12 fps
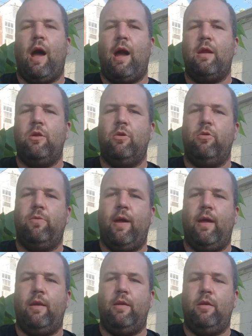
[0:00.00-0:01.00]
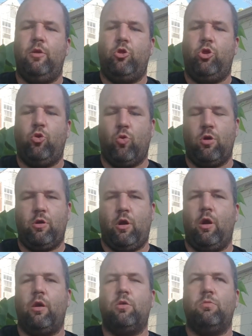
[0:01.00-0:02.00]
I knew that short
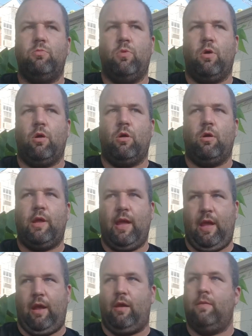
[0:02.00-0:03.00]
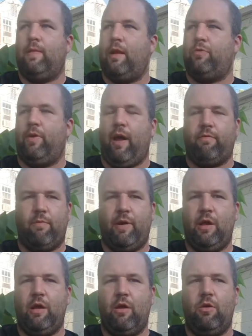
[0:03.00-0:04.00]
darts were king. That's what
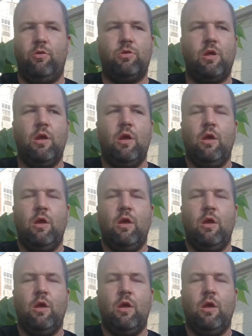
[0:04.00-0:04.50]
everybody used.